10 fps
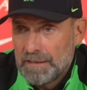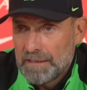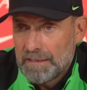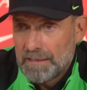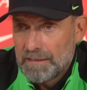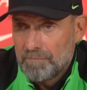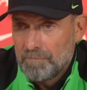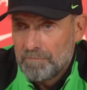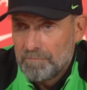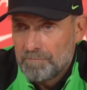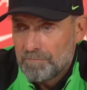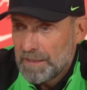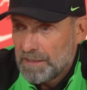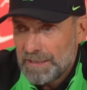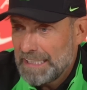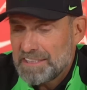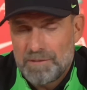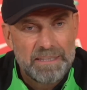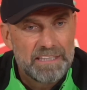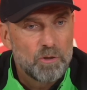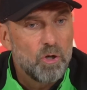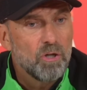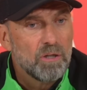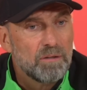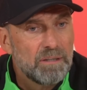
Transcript: um, I can't estimate at all